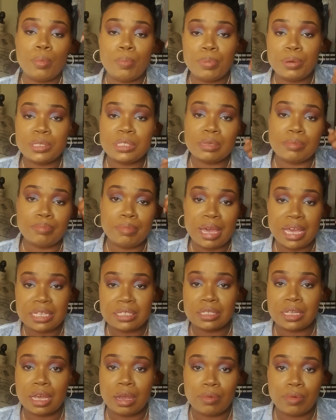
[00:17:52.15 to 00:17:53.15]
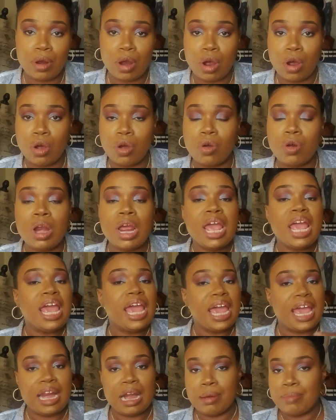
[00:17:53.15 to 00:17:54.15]
put some mascara on,
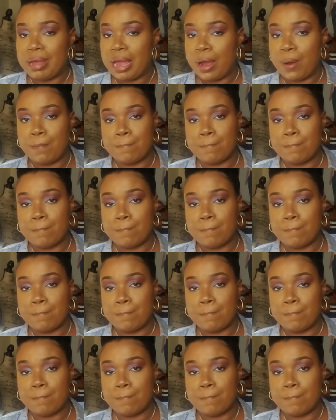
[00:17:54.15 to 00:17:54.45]
and I'm out.